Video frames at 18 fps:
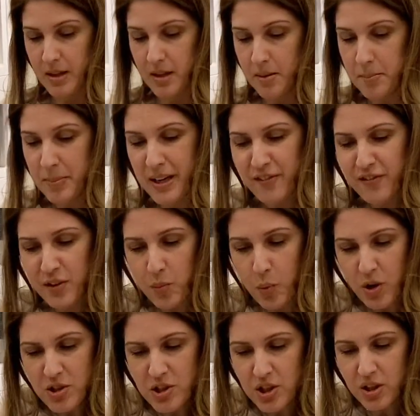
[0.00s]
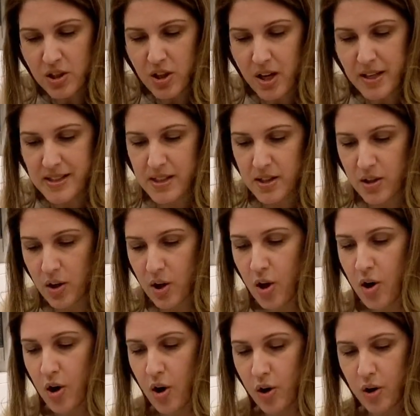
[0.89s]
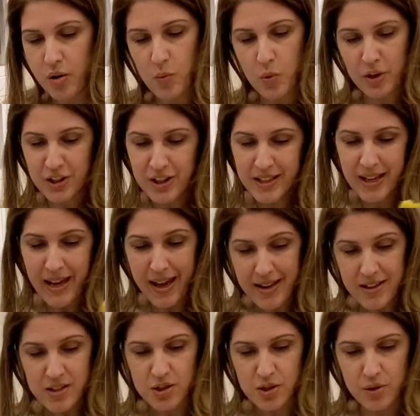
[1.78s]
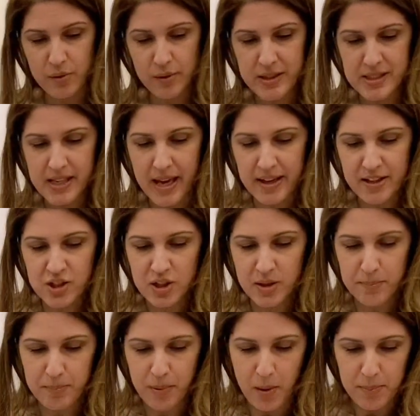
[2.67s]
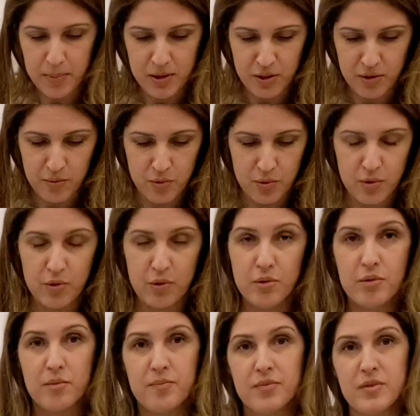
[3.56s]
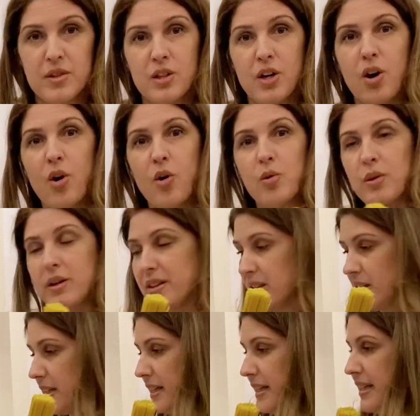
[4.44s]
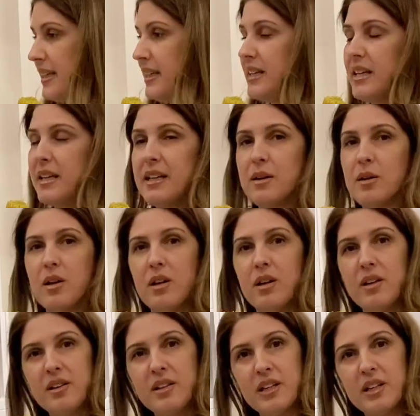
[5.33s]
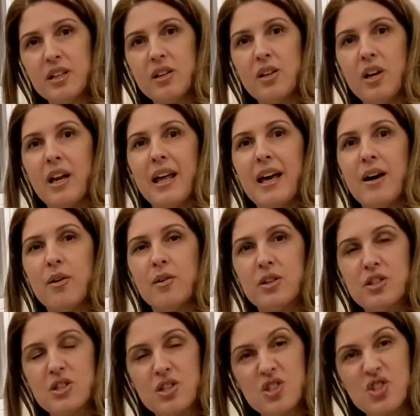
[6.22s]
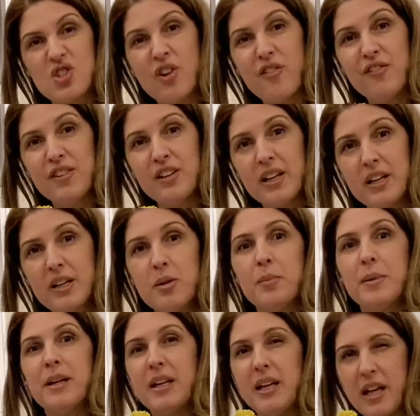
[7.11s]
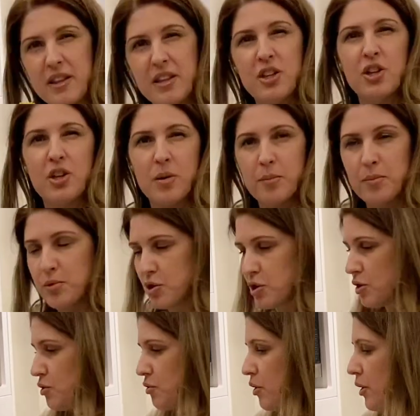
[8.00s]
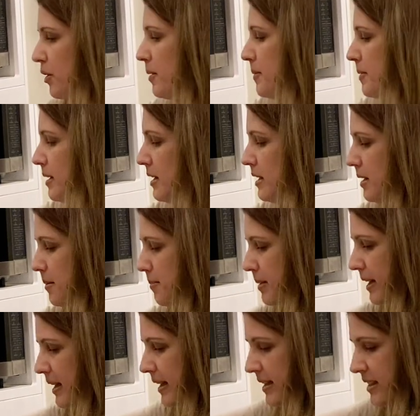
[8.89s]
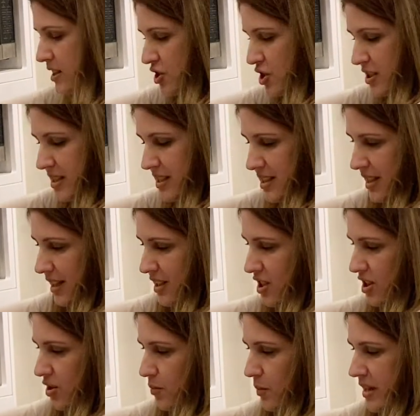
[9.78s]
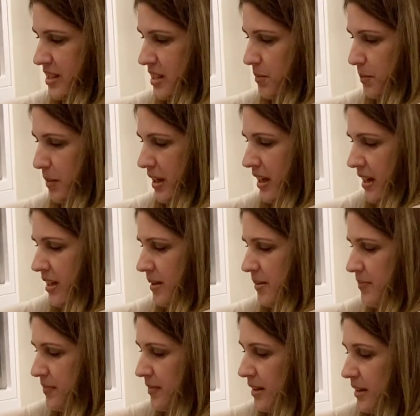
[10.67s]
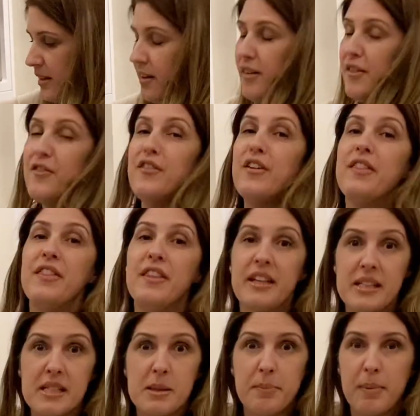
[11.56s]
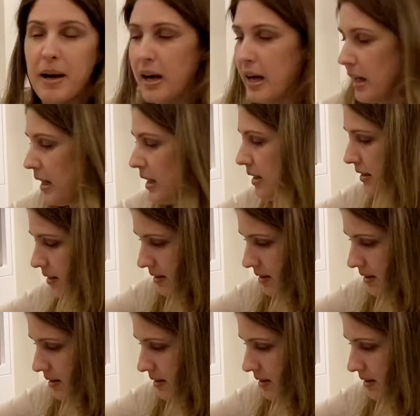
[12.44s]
But if you want it nice and long, what you can do is actually pop it through the hole in the lid, and then it'll allow it to soften a little bit, and then you can push it through. But let's just stick to the recipe for this part.